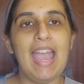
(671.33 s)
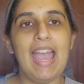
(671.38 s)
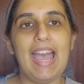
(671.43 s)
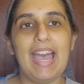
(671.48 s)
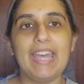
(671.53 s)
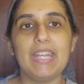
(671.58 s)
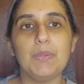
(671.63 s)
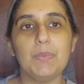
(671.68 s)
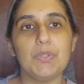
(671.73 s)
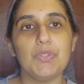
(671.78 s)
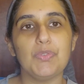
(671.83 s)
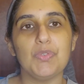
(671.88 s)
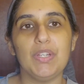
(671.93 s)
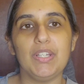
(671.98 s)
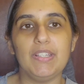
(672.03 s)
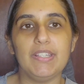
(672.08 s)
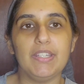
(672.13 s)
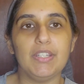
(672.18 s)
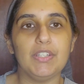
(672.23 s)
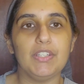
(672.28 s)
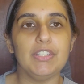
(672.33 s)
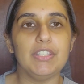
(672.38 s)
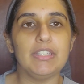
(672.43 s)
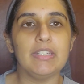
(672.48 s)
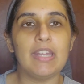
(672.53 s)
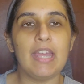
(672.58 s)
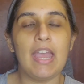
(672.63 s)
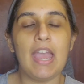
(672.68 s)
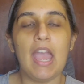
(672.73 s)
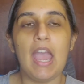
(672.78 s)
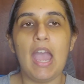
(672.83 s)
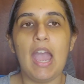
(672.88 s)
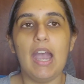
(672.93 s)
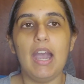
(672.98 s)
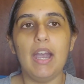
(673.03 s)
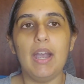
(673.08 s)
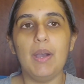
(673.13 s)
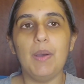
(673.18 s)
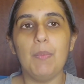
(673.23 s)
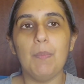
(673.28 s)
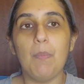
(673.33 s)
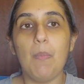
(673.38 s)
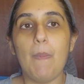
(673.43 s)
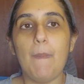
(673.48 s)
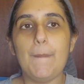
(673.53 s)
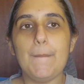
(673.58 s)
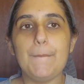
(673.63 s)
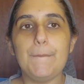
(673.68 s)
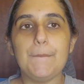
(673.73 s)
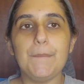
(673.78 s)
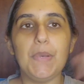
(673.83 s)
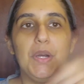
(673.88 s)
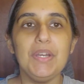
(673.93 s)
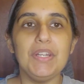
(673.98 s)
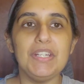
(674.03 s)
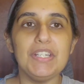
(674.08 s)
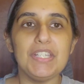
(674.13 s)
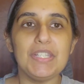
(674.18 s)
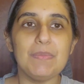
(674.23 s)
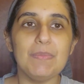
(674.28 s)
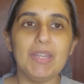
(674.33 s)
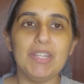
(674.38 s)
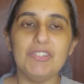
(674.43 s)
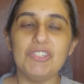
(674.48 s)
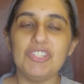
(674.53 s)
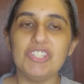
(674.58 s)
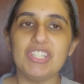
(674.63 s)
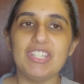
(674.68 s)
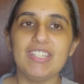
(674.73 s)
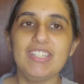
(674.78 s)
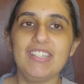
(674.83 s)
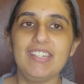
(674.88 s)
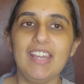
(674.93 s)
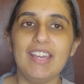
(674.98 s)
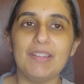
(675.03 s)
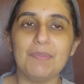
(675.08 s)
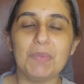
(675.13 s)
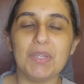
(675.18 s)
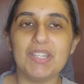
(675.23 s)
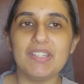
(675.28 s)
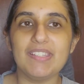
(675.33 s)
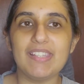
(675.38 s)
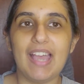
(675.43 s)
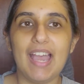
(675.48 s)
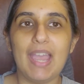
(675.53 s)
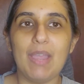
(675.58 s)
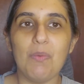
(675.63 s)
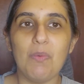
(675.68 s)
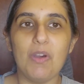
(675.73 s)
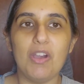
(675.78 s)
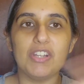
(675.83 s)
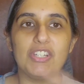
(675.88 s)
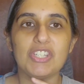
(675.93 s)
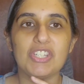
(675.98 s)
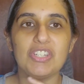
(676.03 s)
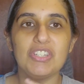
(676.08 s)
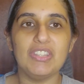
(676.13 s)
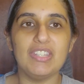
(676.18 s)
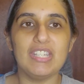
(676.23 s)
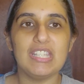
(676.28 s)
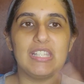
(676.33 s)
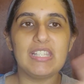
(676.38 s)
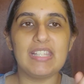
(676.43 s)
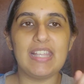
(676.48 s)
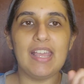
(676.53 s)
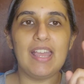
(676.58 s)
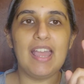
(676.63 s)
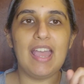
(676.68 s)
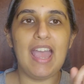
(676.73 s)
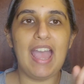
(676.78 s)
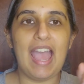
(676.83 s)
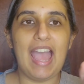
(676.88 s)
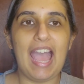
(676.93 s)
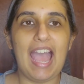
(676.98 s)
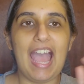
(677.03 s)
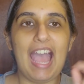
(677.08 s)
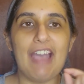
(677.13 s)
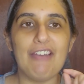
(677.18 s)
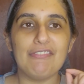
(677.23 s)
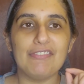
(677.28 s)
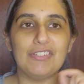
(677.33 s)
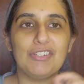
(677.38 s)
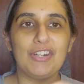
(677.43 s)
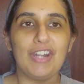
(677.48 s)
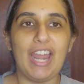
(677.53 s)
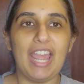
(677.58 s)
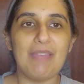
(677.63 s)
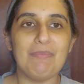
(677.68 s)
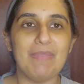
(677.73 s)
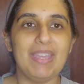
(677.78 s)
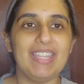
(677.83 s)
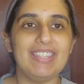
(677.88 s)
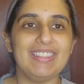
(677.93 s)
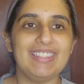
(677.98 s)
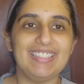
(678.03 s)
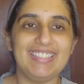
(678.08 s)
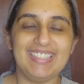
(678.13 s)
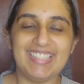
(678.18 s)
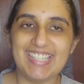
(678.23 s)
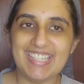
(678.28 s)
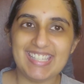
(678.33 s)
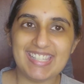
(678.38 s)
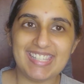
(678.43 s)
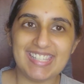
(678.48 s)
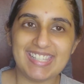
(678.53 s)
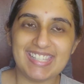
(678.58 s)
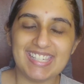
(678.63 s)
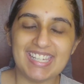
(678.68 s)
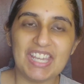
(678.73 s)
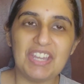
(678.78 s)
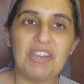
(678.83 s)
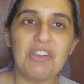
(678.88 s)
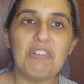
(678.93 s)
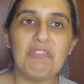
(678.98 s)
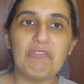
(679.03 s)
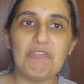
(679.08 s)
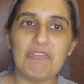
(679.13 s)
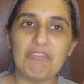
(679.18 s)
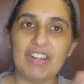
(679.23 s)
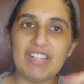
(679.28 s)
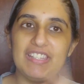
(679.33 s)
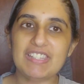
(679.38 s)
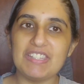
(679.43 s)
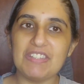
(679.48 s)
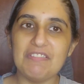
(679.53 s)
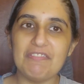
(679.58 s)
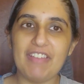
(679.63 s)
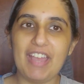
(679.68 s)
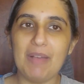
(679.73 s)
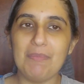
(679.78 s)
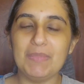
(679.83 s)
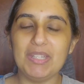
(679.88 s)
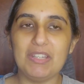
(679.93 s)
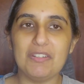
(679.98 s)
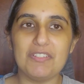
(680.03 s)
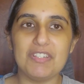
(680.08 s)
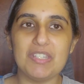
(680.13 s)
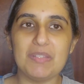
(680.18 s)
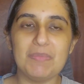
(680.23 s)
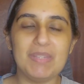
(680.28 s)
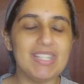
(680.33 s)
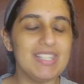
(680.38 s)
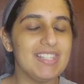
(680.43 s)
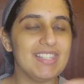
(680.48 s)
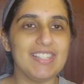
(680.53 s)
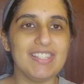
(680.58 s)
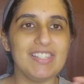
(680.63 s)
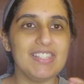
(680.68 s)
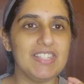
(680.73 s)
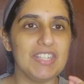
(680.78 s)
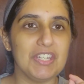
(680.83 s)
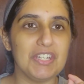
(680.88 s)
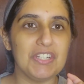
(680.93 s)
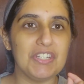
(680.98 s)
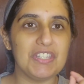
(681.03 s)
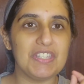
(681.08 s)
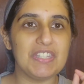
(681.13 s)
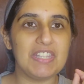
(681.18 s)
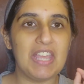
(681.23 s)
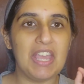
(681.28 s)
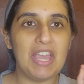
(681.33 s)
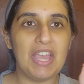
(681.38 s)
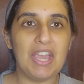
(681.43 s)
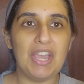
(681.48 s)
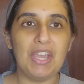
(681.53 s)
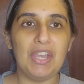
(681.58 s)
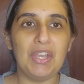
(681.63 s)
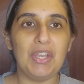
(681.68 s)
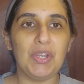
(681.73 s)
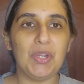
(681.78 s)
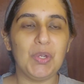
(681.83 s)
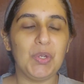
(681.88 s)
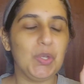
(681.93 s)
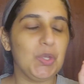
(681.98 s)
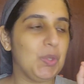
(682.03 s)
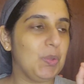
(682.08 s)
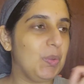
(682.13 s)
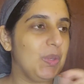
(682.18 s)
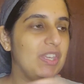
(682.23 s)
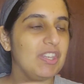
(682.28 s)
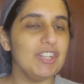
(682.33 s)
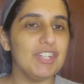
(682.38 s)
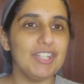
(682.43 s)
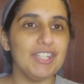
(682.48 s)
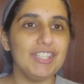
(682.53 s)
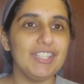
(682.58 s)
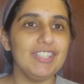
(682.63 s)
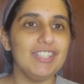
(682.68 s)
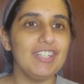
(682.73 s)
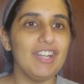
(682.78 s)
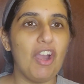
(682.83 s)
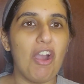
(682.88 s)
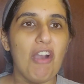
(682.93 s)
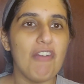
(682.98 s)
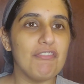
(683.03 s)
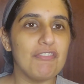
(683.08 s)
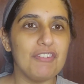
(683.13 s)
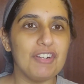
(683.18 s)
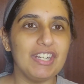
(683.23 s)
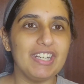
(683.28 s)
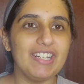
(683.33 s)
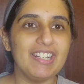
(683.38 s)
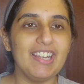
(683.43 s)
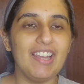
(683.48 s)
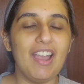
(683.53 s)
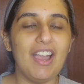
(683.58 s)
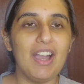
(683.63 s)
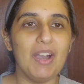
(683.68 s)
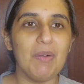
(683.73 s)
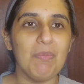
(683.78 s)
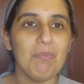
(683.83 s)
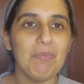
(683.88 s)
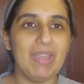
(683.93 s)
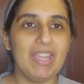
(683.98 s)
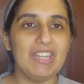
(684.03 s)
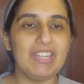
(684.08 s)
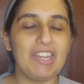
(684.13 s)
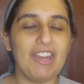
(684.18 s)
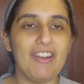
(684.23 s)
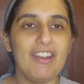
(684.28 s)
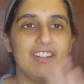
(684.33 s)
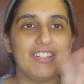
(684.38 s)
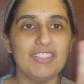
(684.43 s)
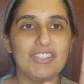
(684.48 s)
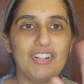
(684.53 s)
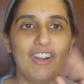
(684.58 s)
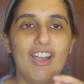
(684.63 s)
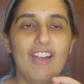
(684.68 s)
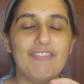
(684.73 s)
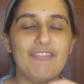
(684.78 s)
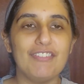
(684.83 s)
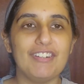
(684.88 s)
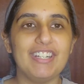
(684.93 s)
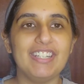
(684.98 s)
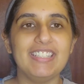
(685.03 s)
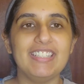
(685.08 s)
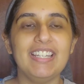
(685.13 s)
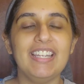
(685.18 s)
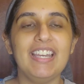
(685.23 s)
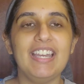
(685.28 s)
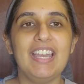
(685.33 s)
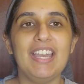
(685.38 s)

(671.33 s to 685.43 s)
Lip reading: And it was really good. Bonus mention, because I watched this after I made the list, Friends and Family Christmas, this year's queer offering, main character offering.